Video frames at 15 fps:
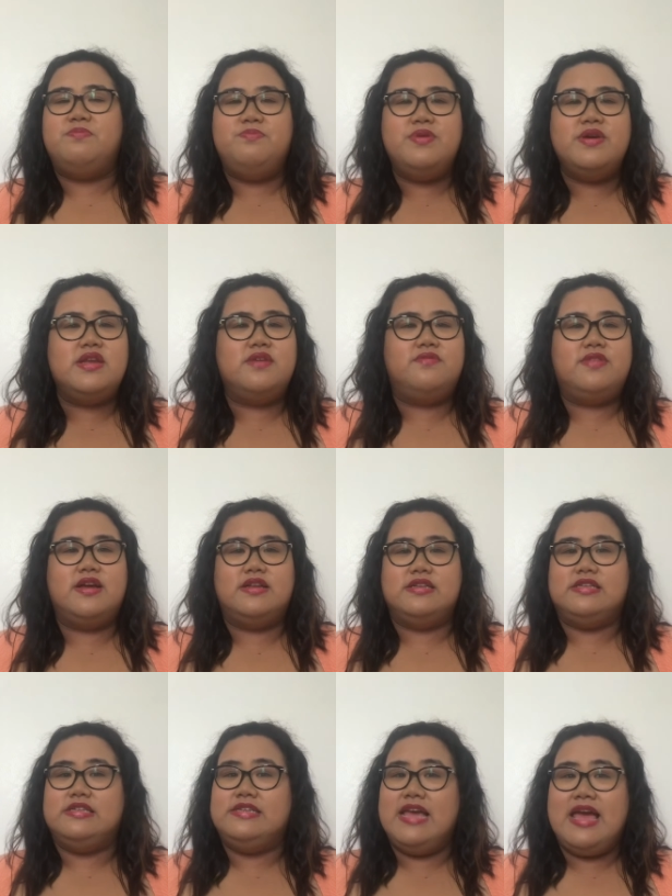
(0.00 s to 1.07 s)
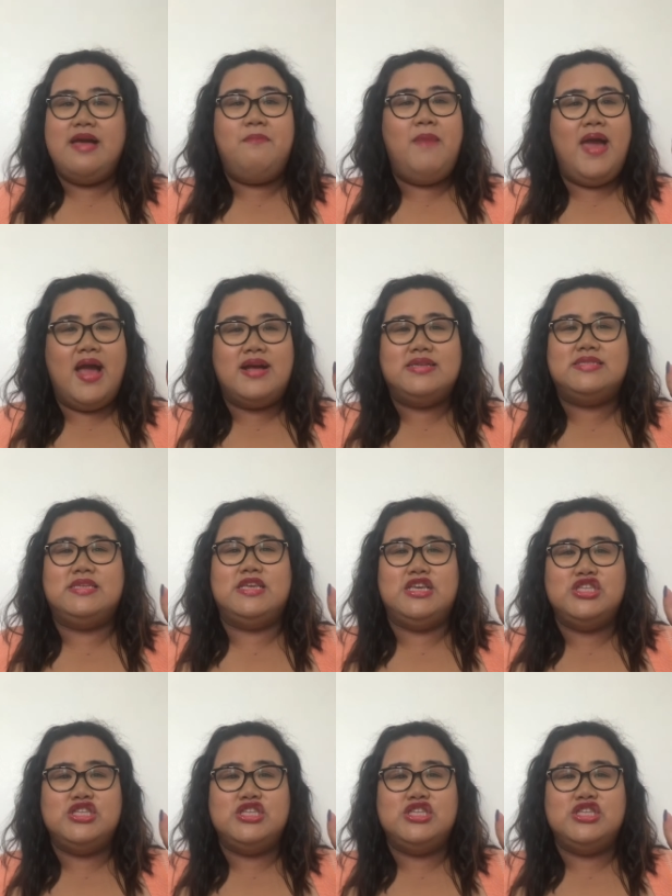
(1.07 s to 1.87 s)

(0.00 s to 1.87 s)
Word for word: bit of that damn ass